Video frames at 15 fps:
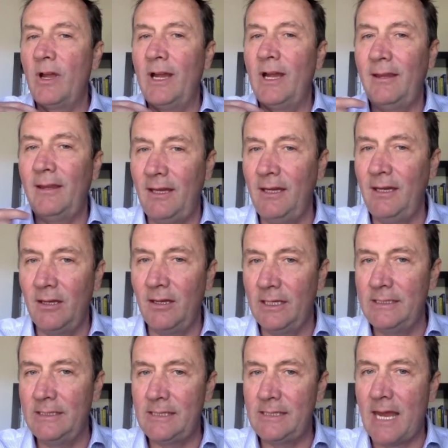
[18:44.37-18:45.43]
I think I
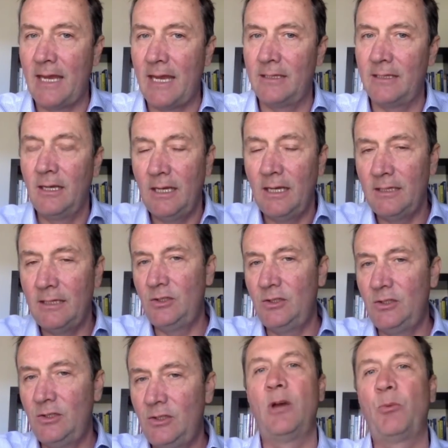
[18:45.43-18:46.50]
said, it's your
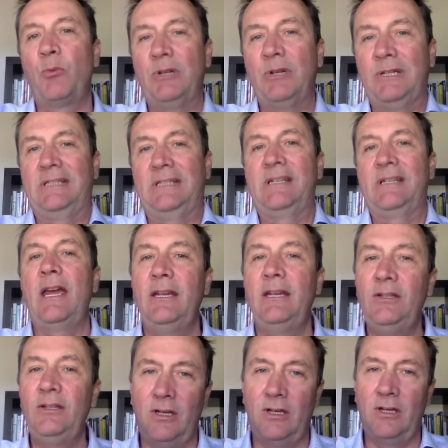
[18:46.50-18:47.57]

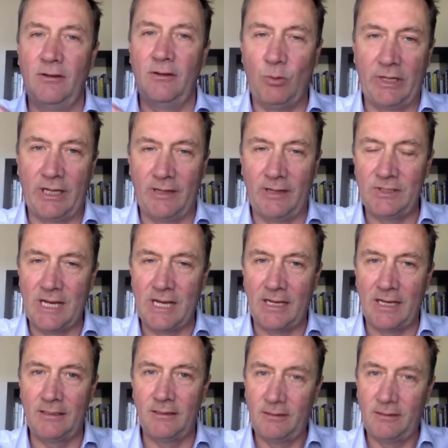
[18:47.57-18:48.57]
interpretation of what I've said